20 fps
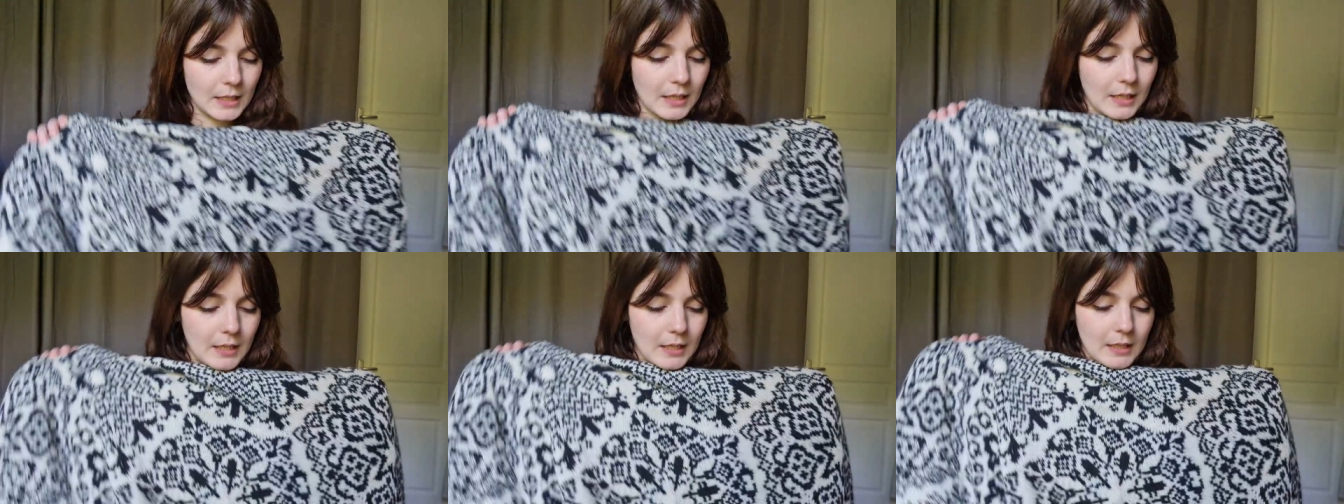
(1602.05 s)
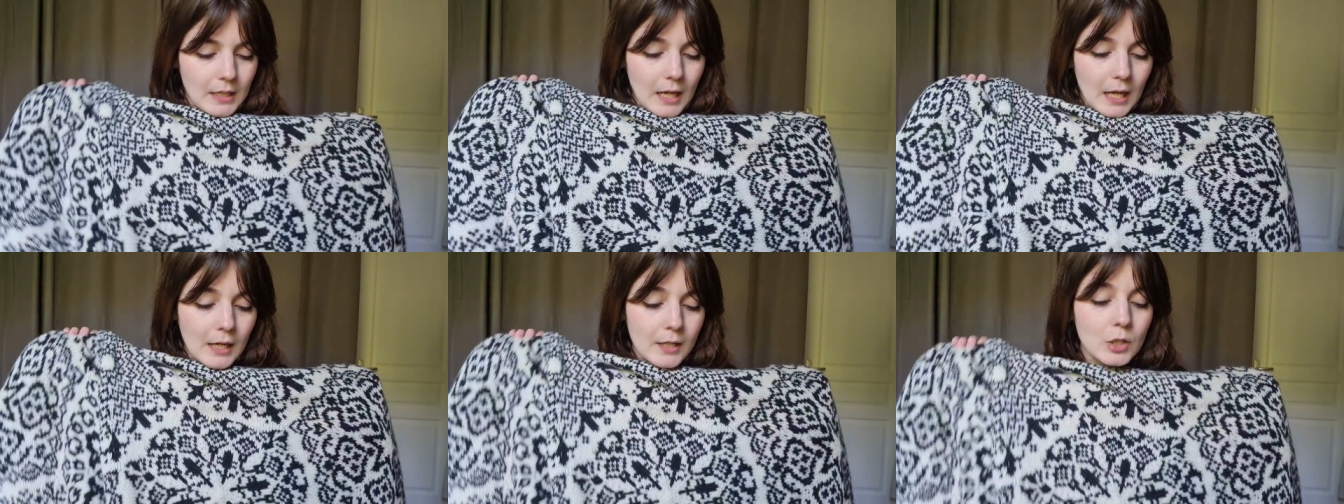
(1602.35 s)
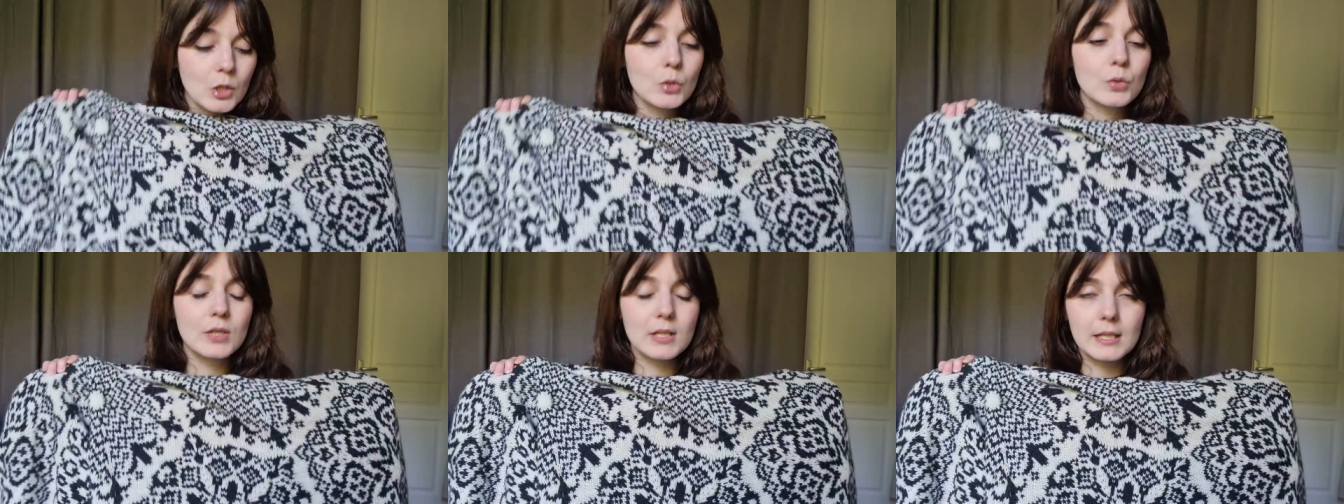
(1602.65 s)
And I
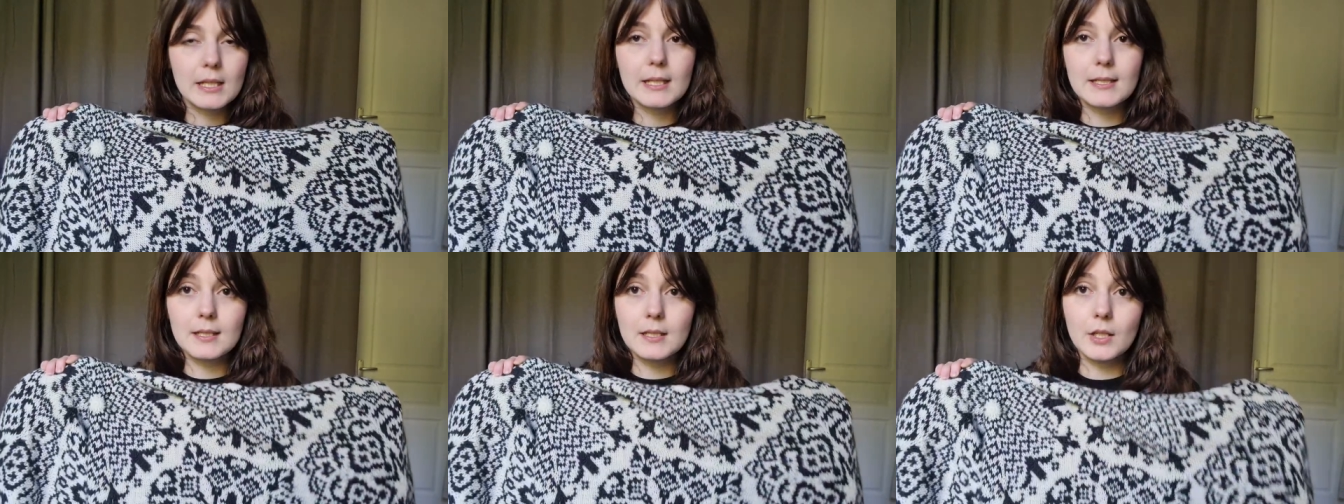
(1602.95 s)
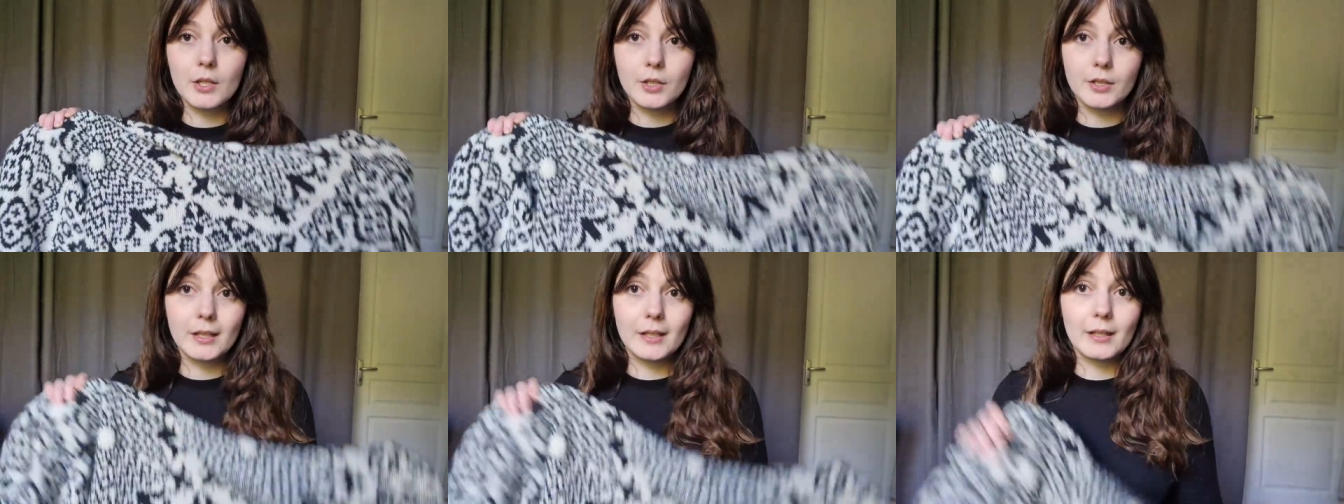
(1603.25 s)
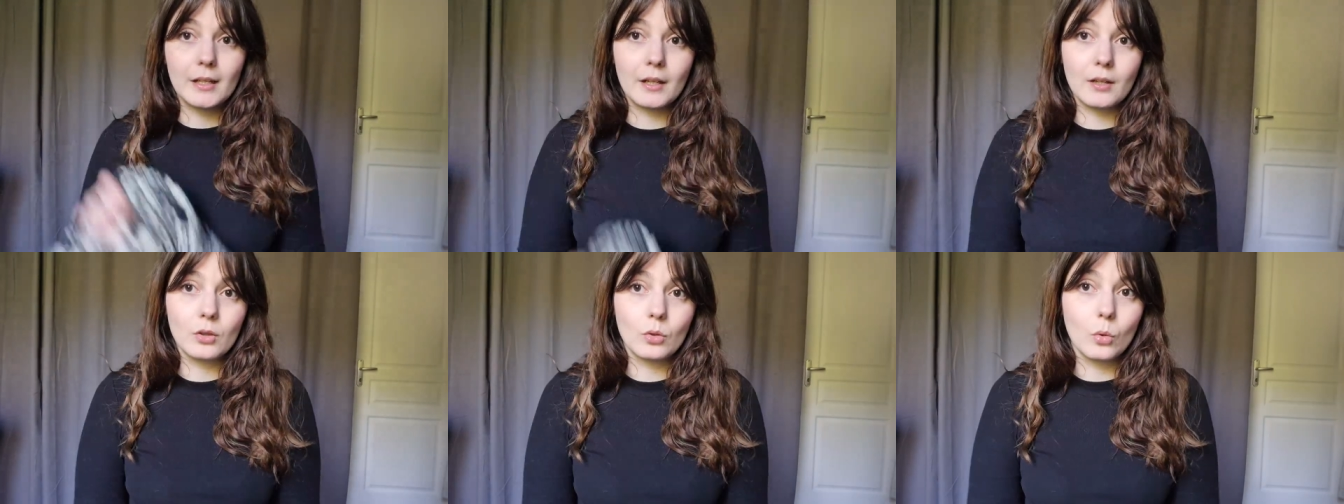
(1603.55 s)
used less yarn than
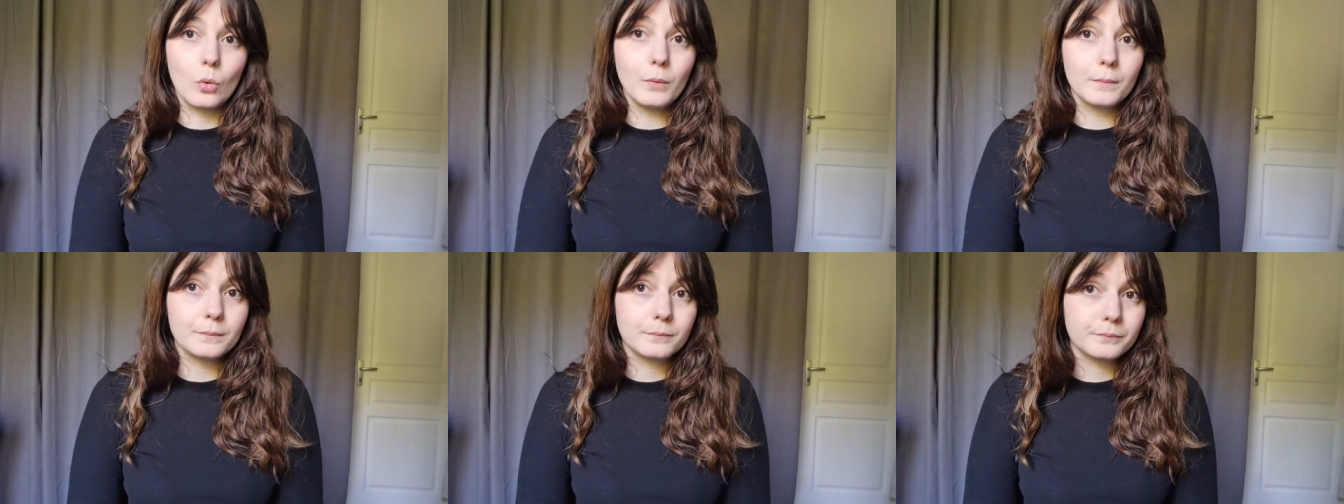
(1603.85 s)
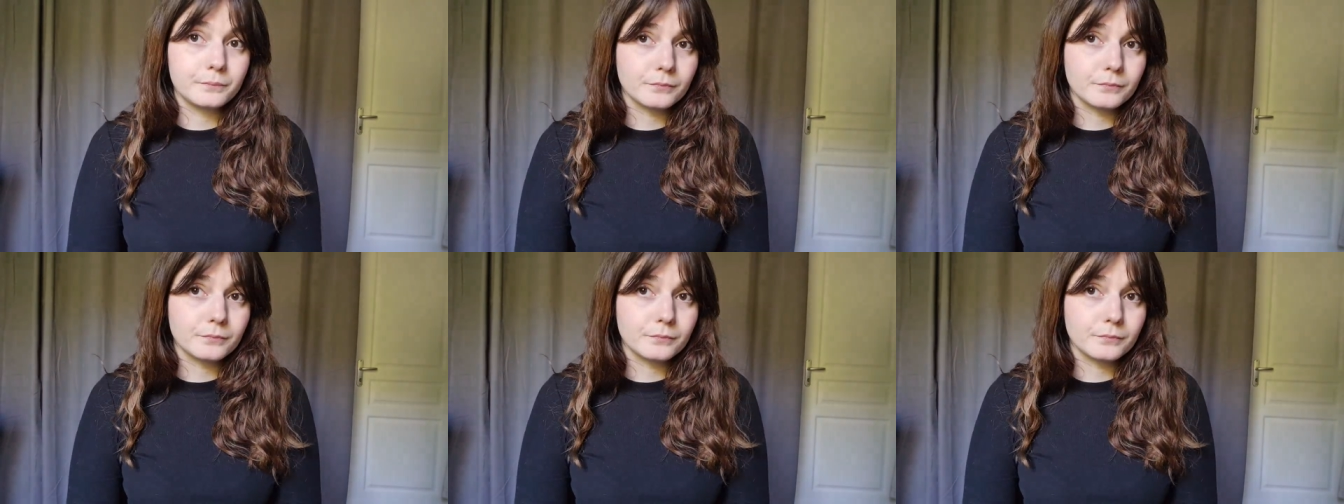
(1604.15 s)
I thought.